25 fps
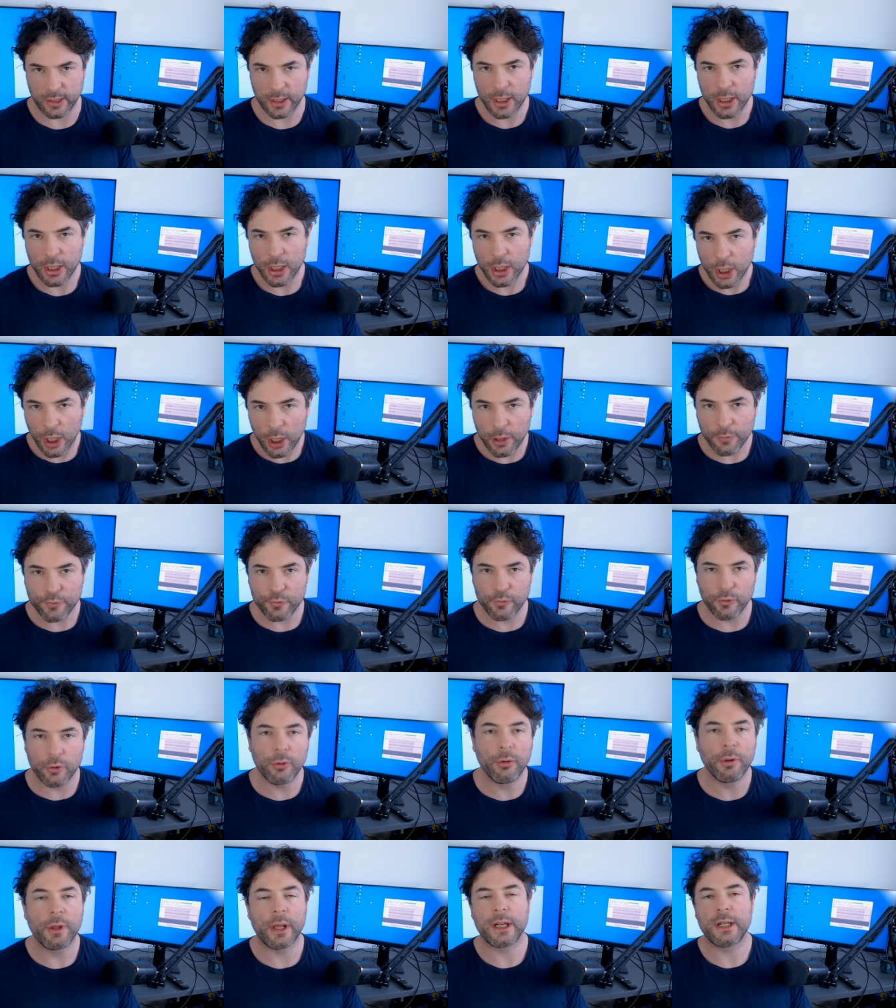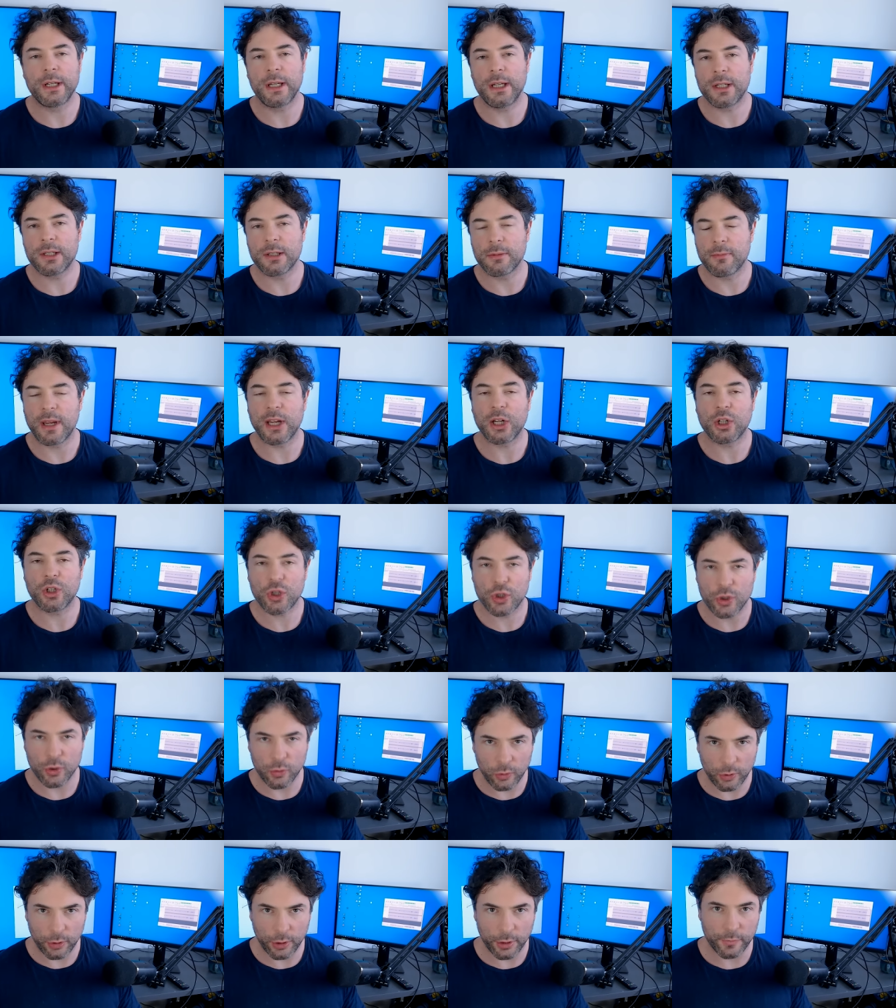After all, they need to make
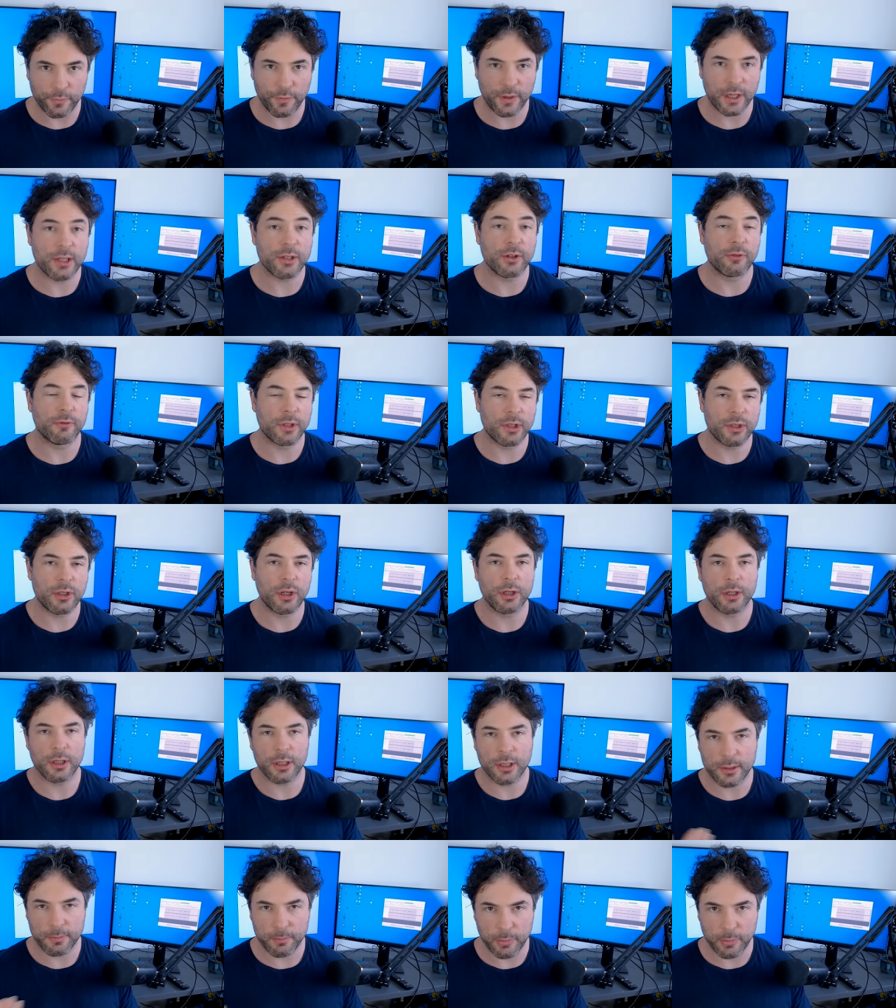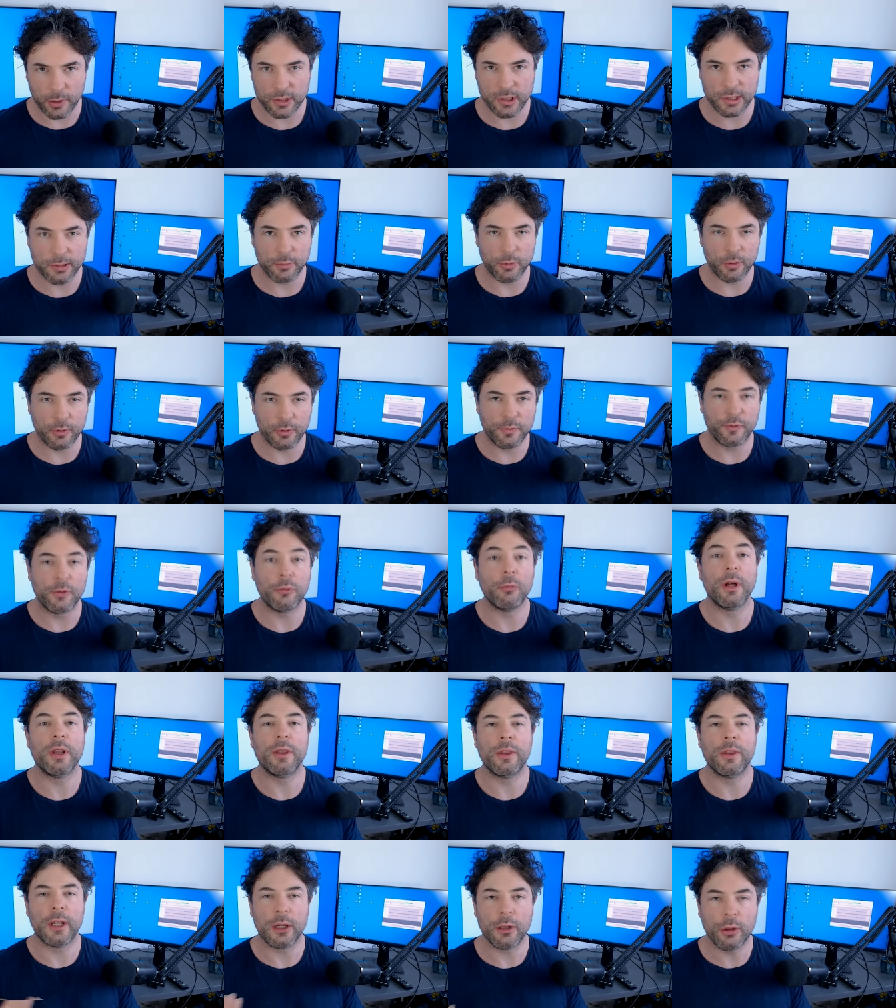sure that things are as good as possible for
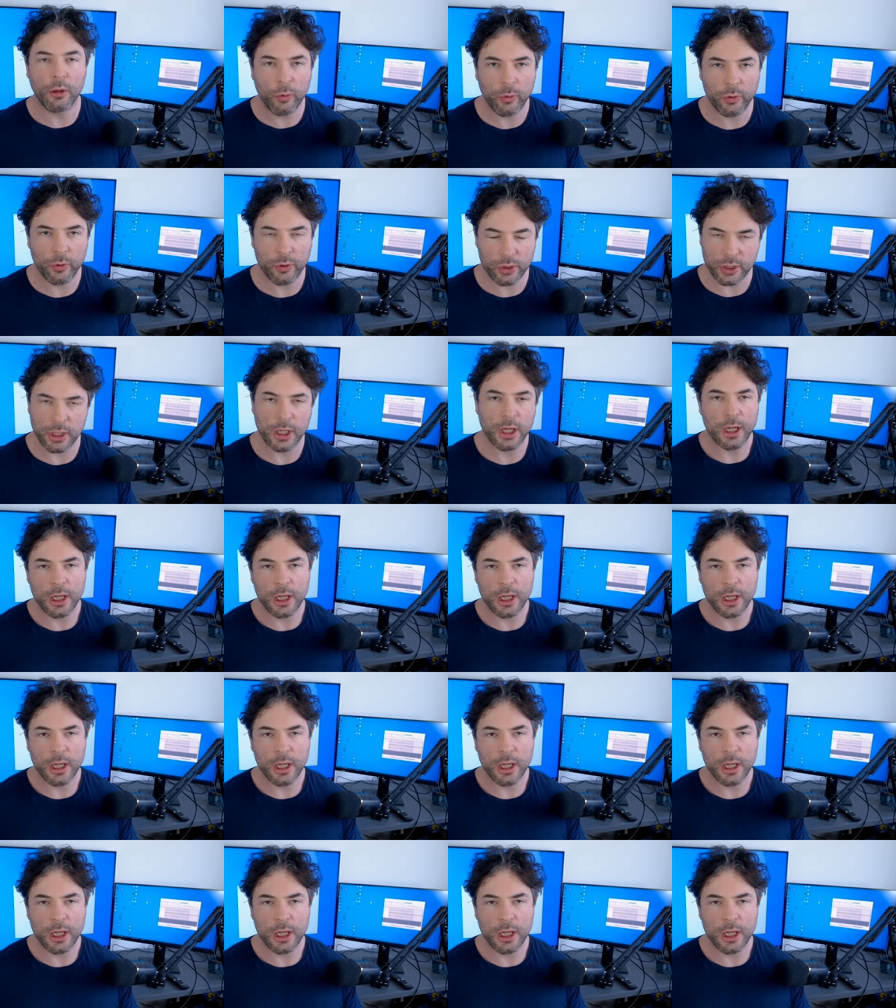when they launch,